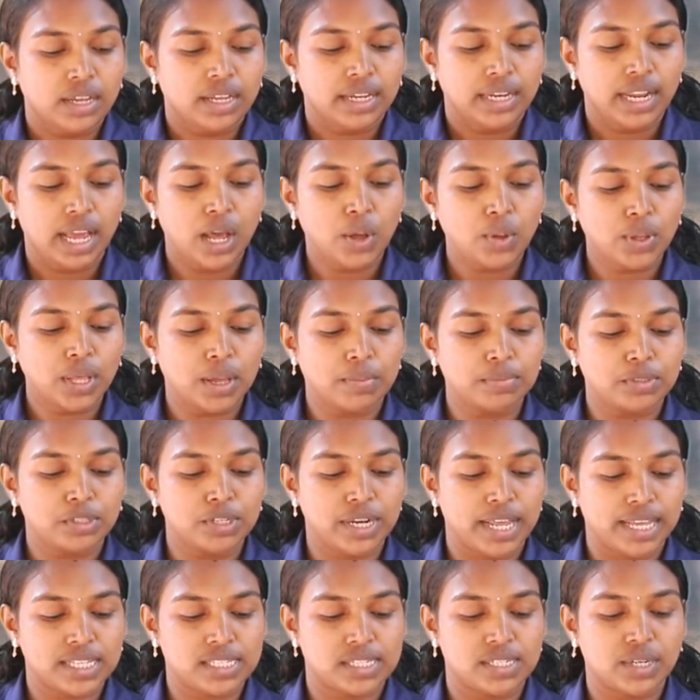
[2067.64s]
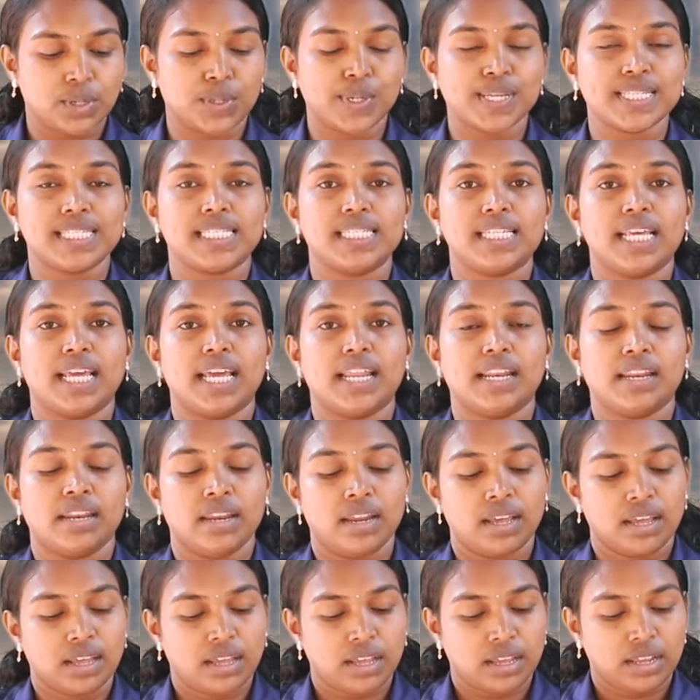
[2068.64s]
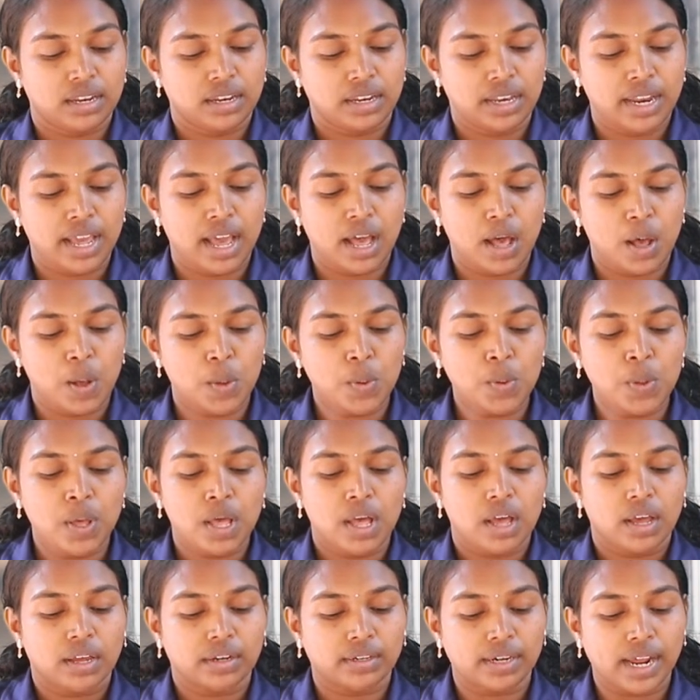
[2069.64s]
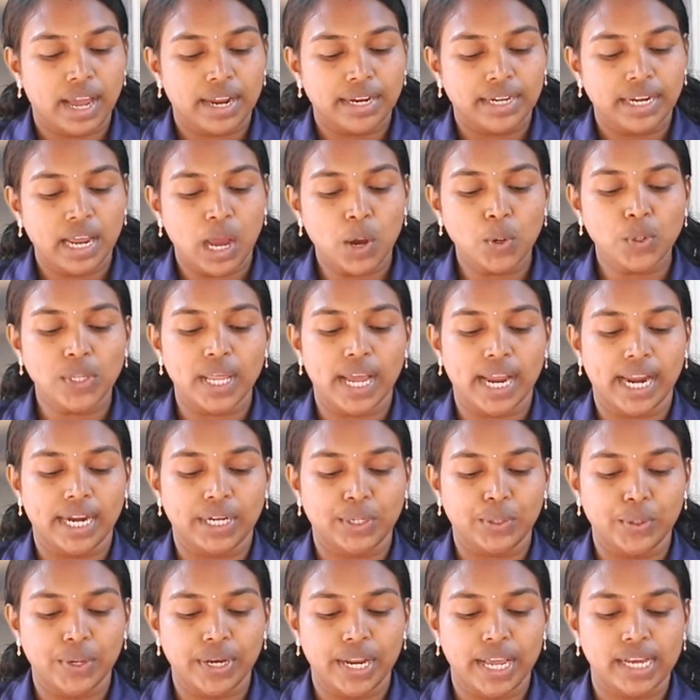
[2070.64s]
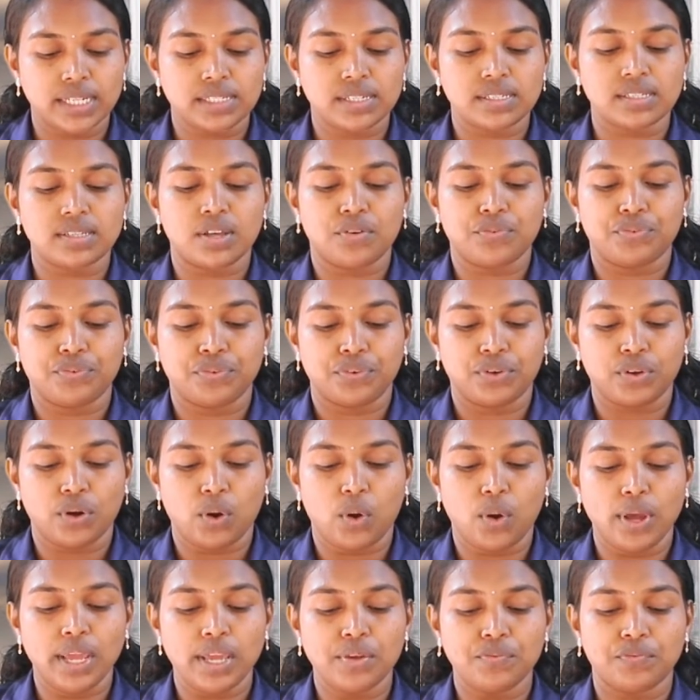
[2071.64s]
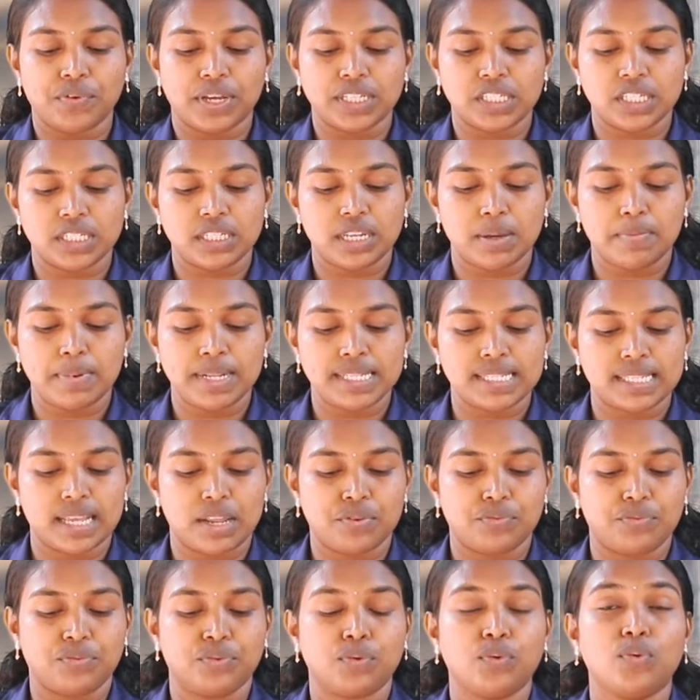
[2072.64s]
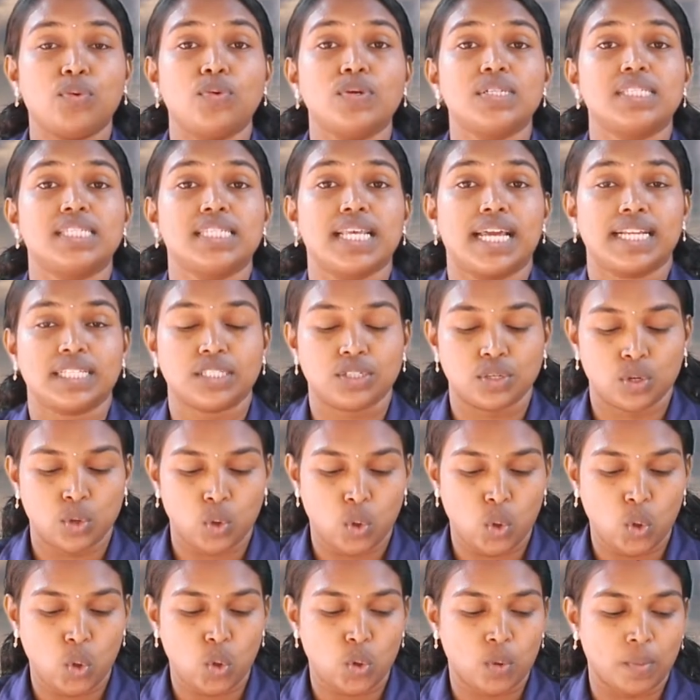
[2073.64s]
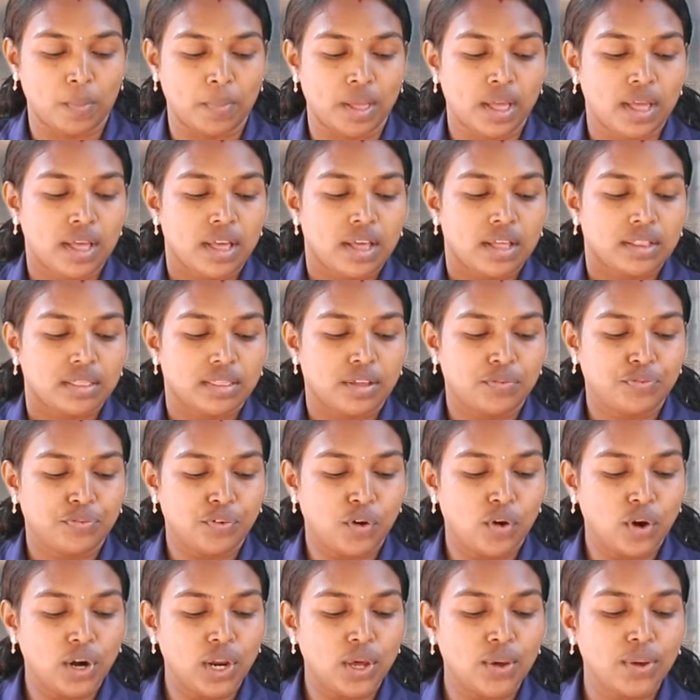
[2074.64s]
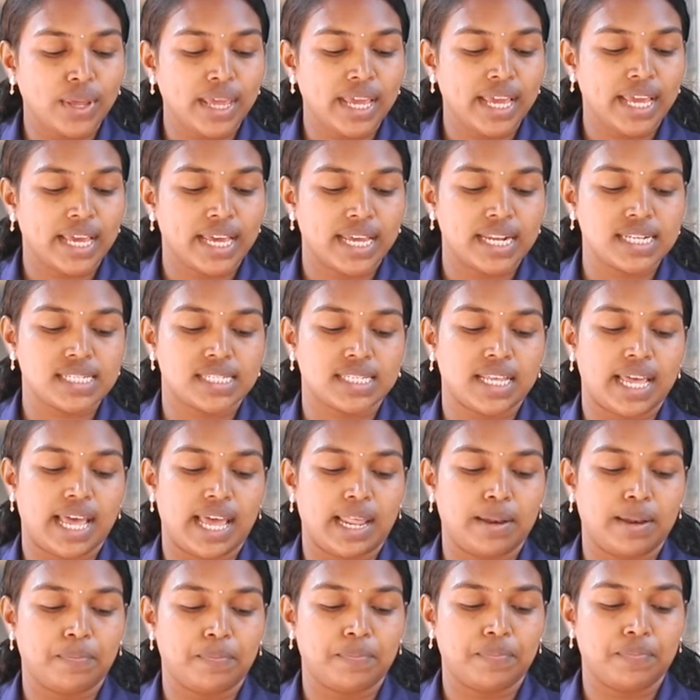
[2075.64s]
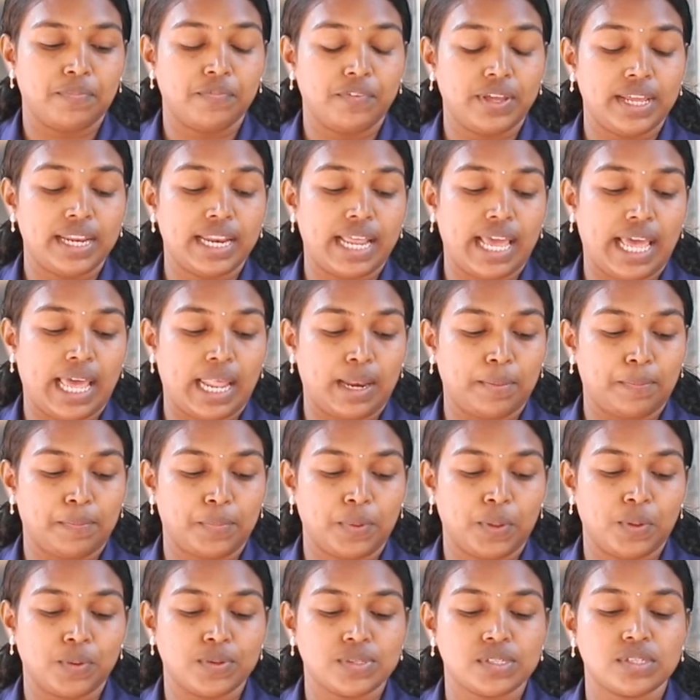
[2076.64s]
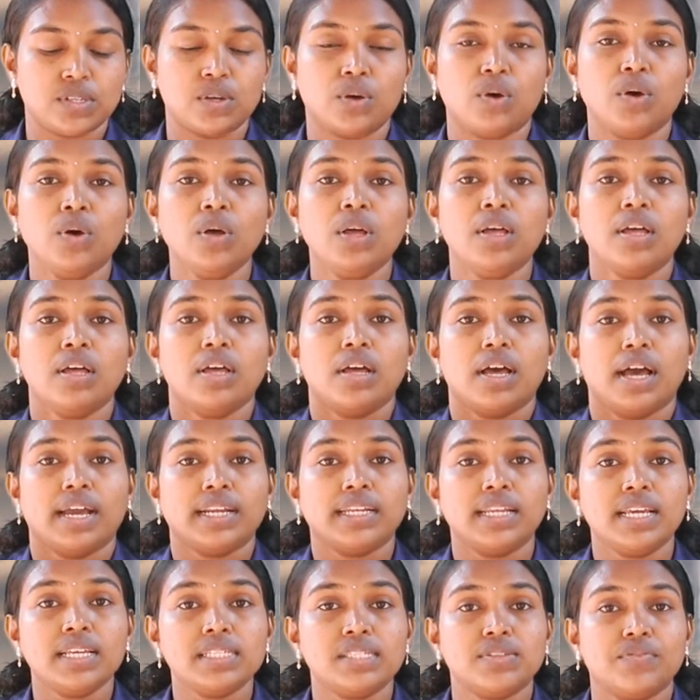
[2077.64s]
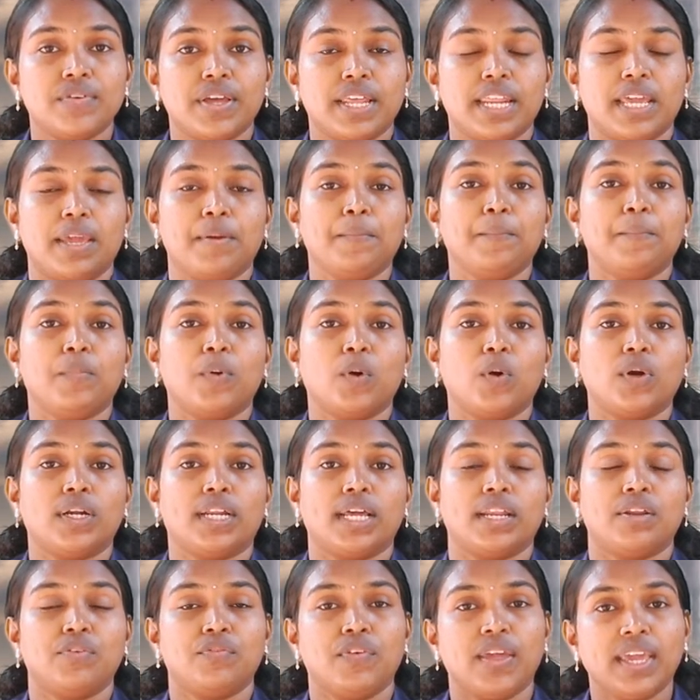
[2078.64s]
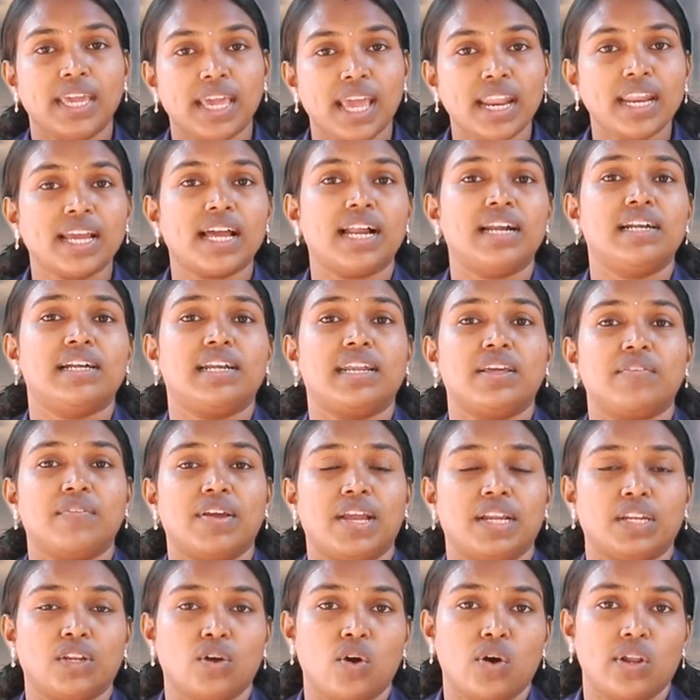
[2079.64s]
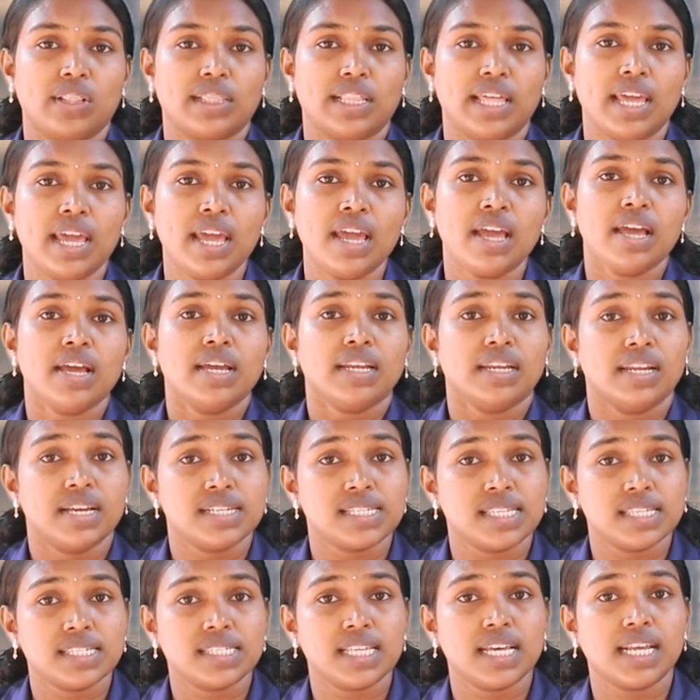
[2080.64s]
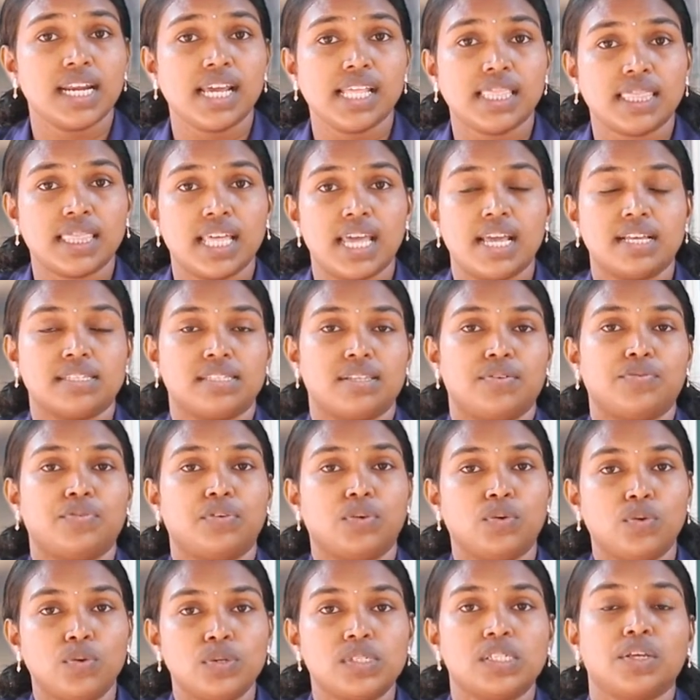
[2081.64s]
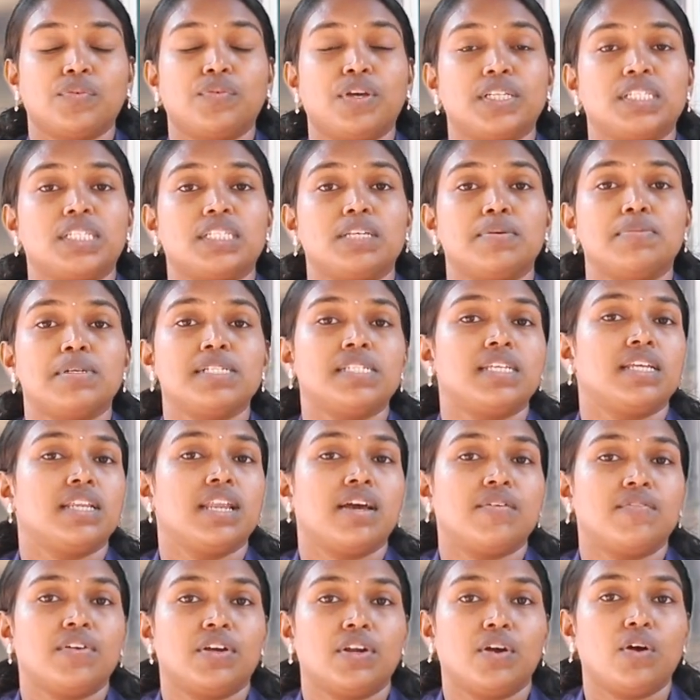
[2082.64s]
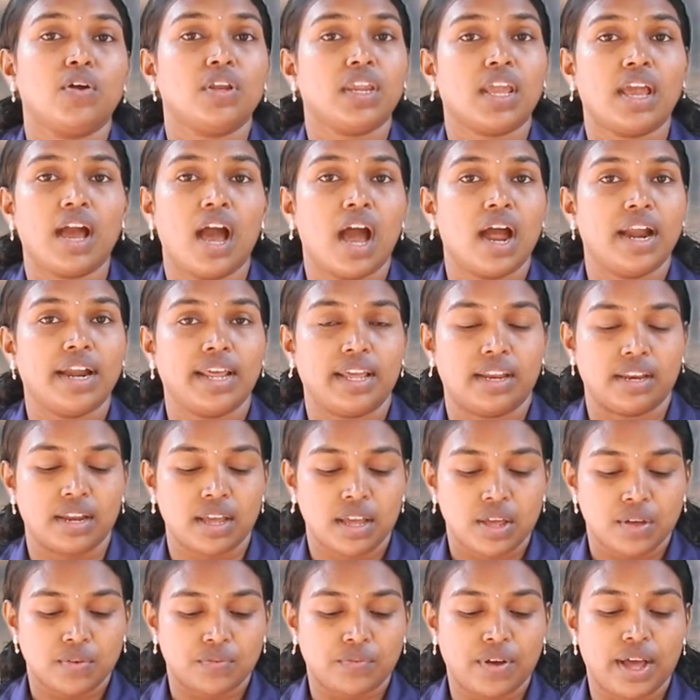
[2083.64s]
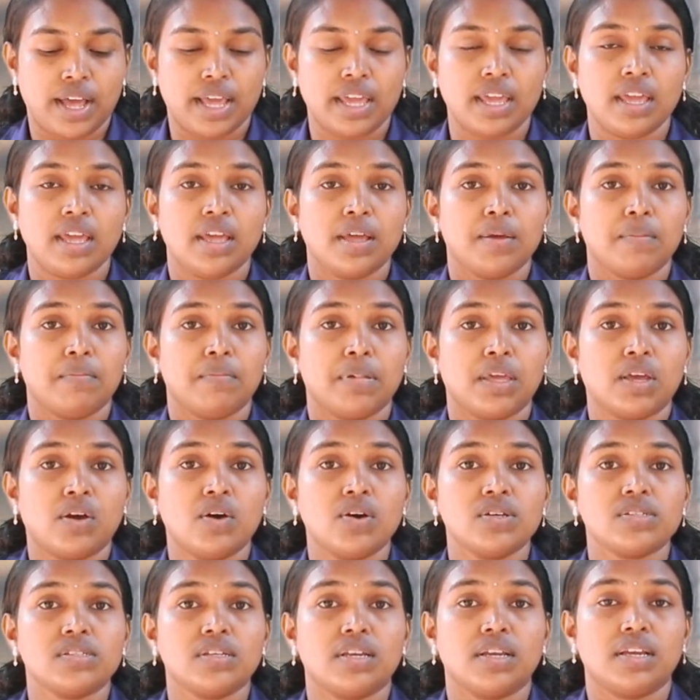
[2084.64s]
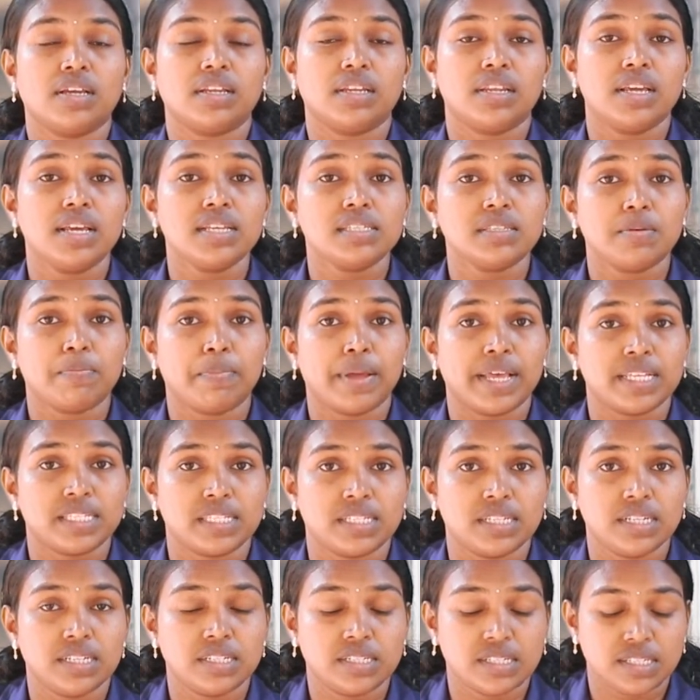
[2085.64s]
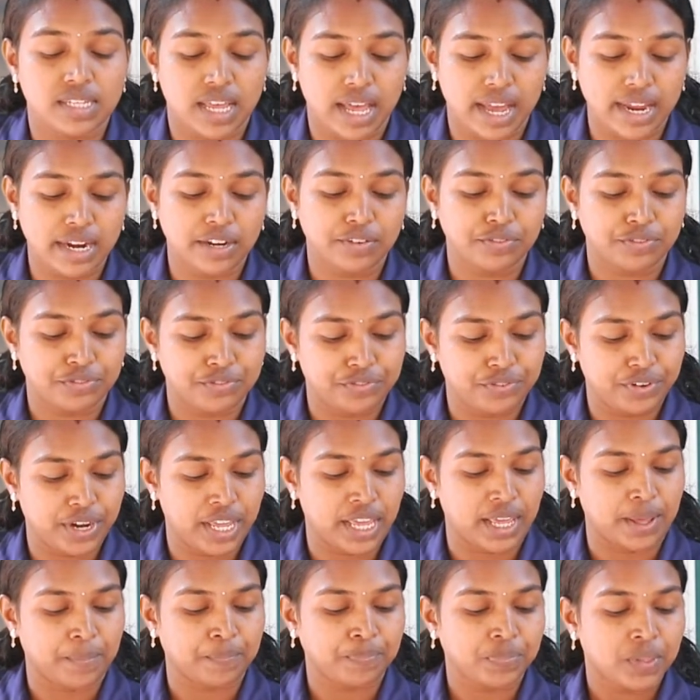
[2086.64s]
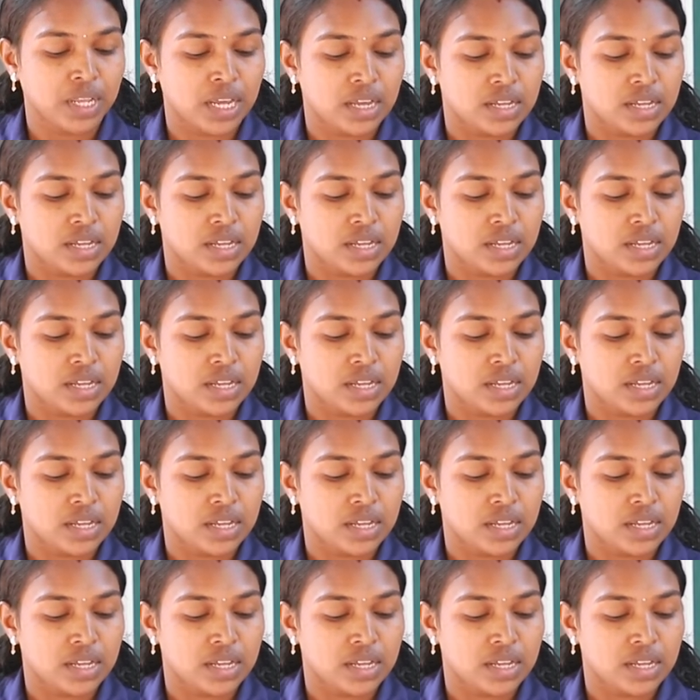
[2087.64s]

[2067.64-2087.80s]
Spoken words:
Now, come to next question. Now, write down the advantages of growing vegetables and fruits at home. The following hints will help you. So, it is very important. We can cultivate all the necessary things, fruits or vegetables in our own garden. Why? Because it is pesticide free.